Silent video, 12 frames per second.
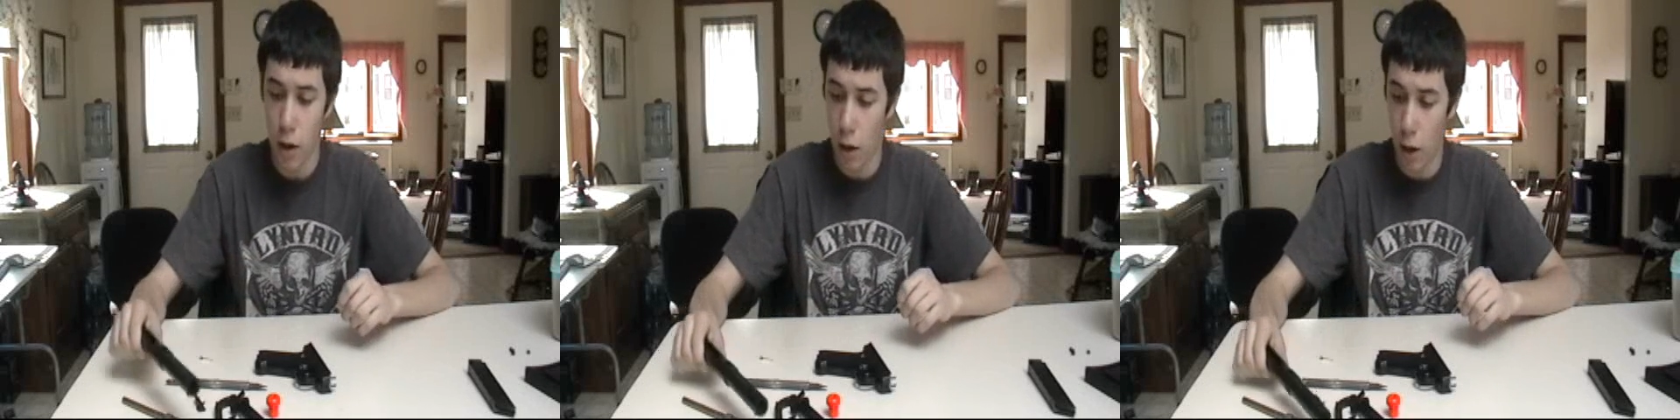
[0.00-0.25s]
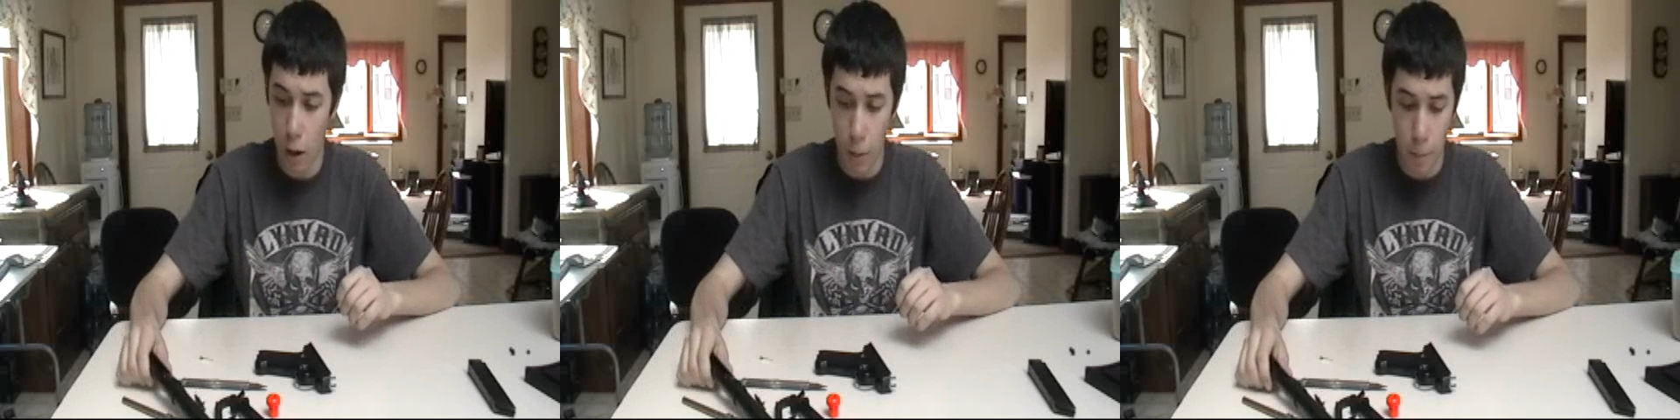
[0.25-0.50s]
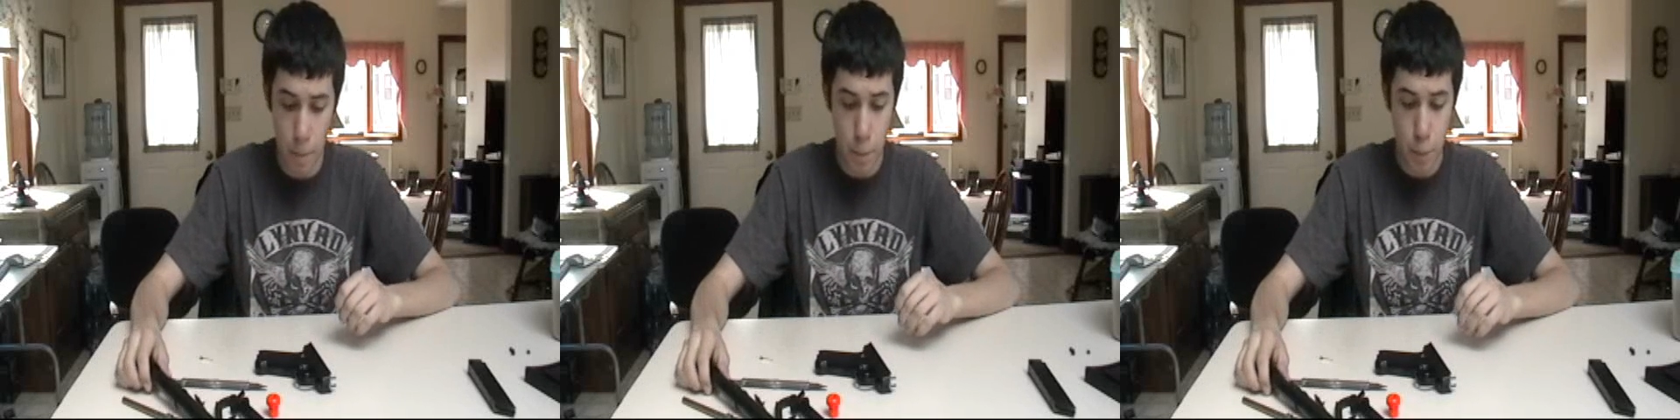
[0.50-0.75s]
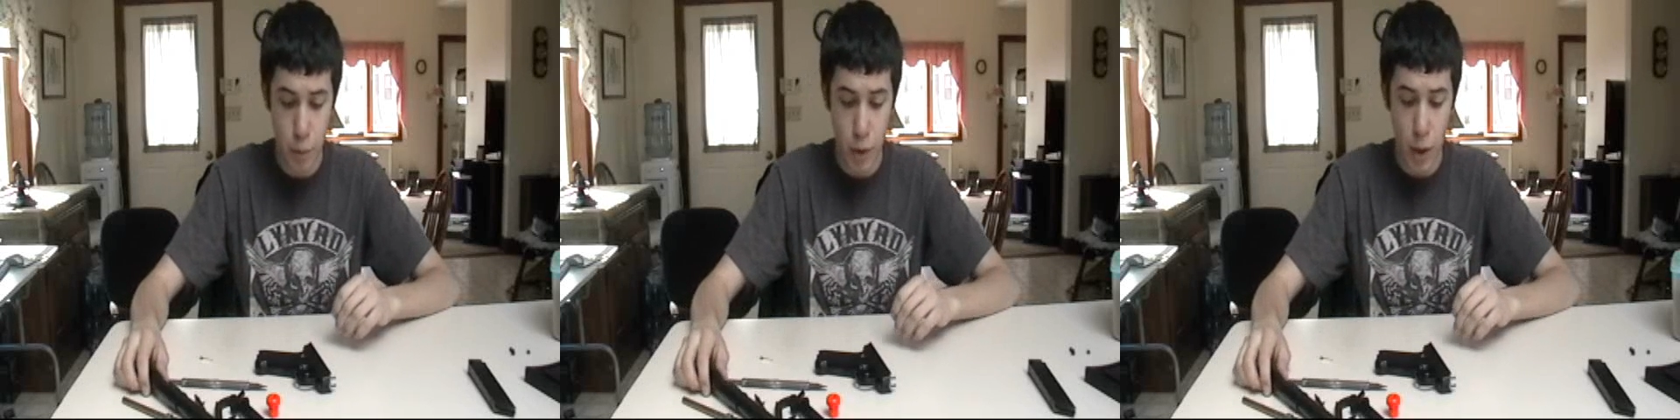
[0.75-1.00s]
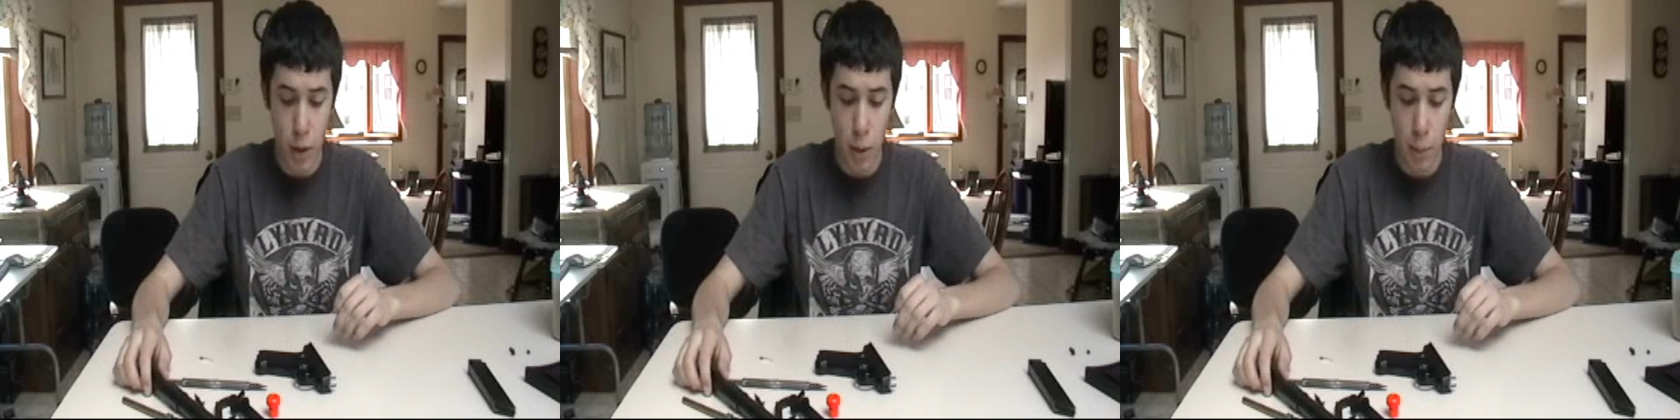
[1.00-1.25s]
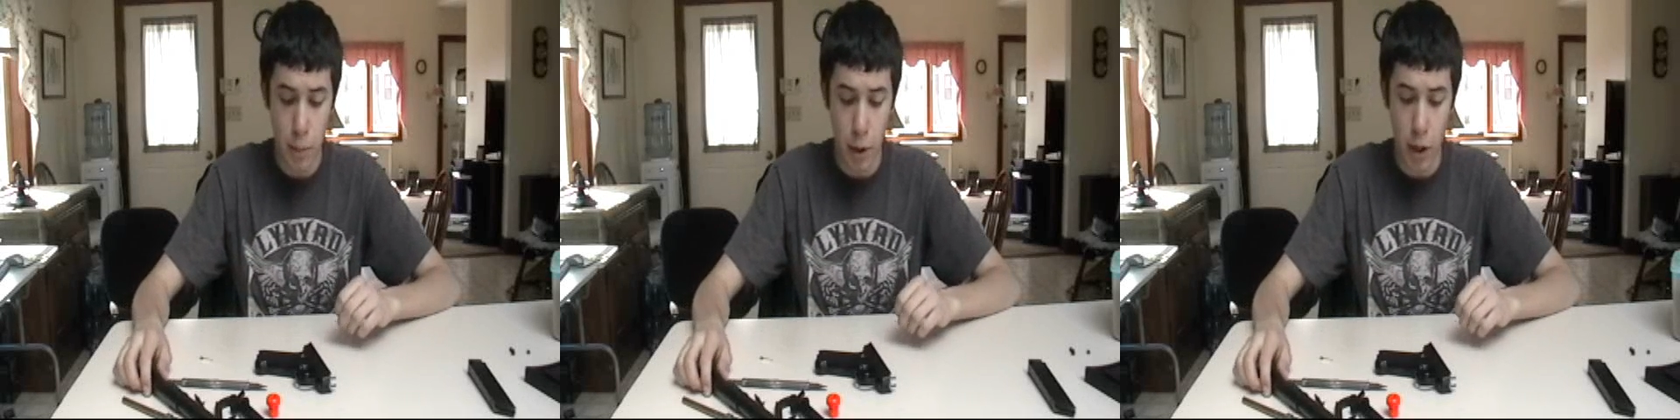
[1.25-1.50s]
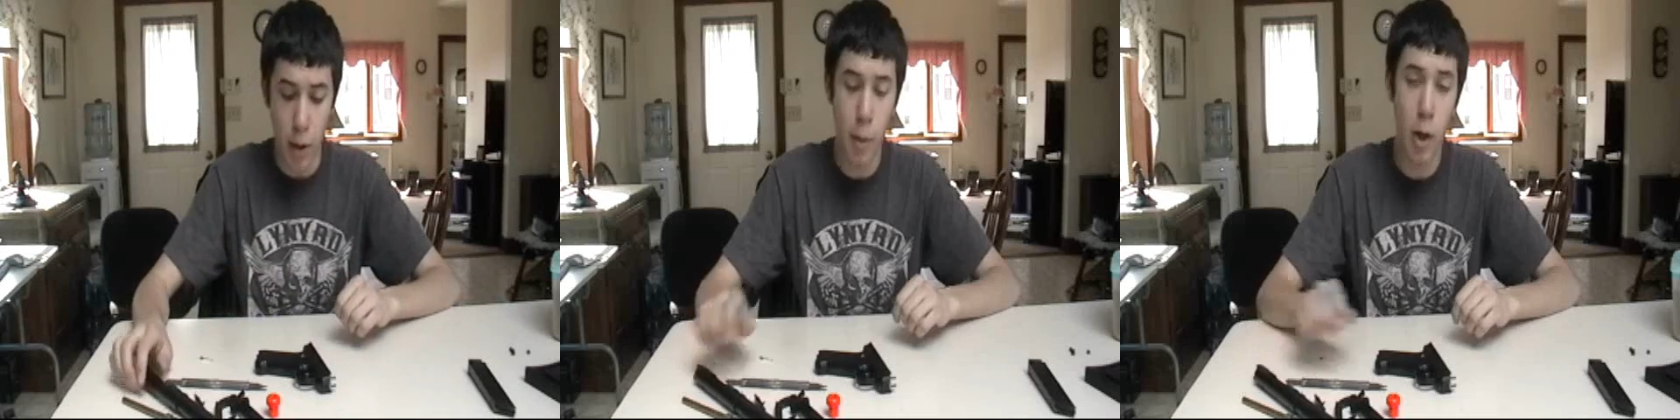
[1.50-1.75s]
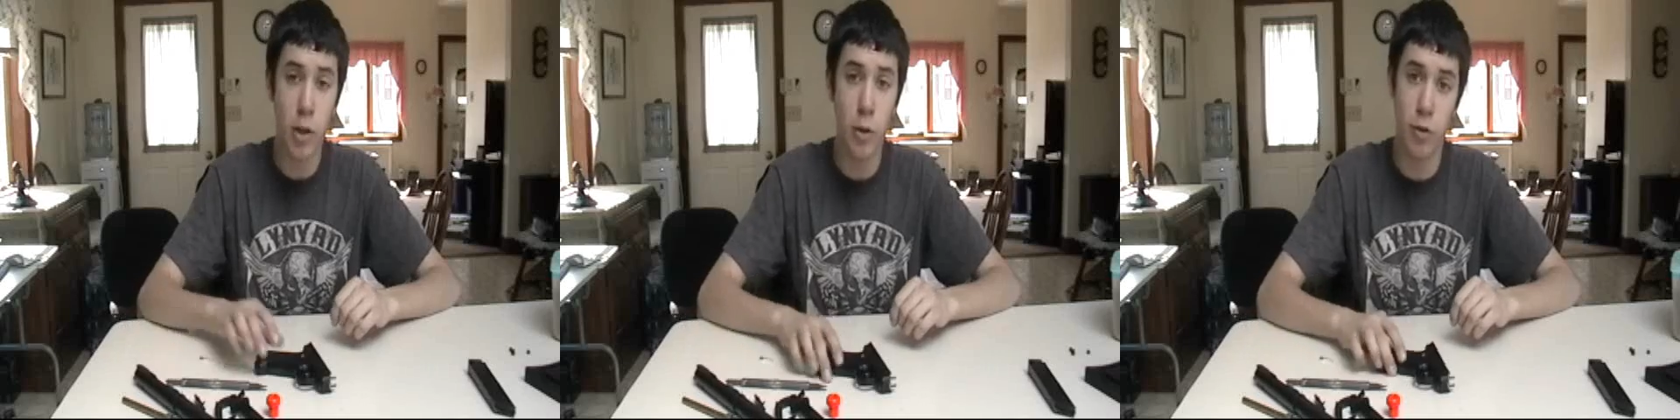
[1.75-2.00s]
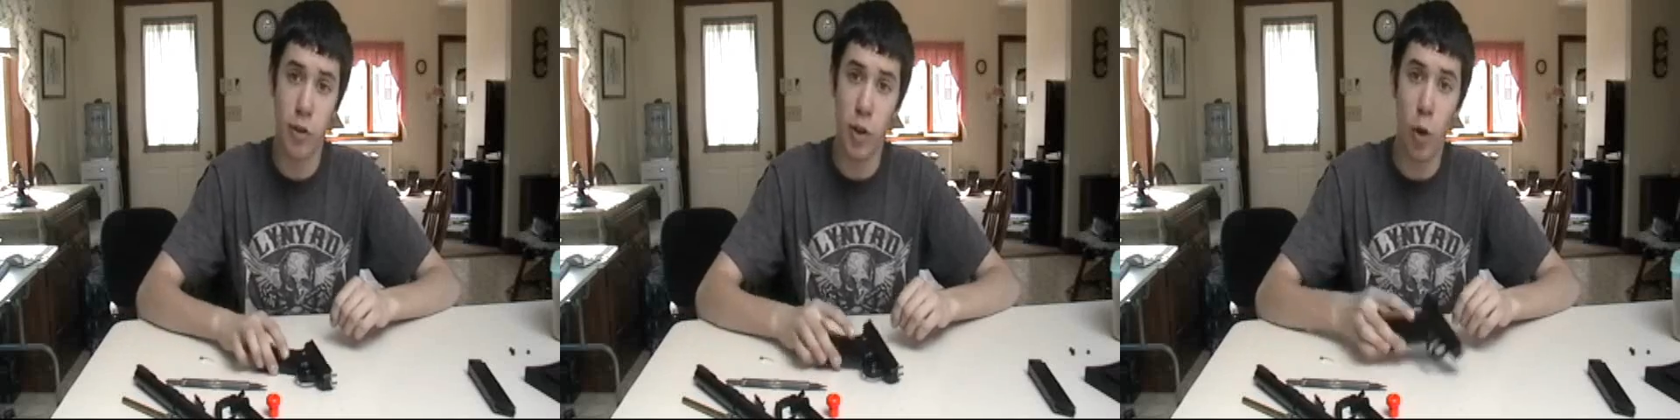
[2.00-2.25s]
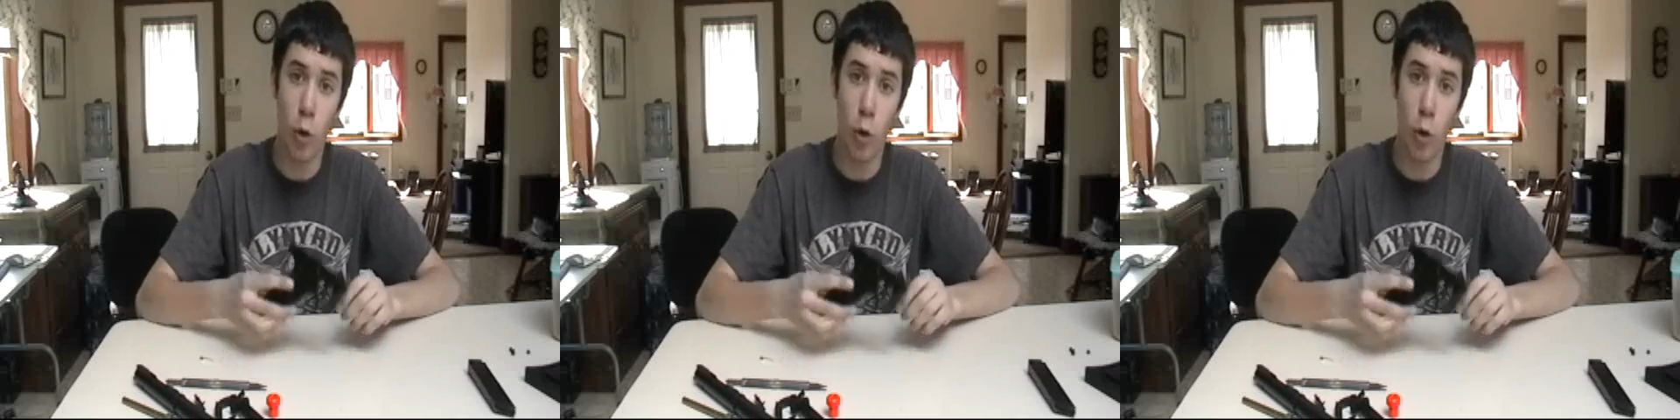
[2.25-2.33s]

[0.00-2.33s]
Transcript: But I'm not using the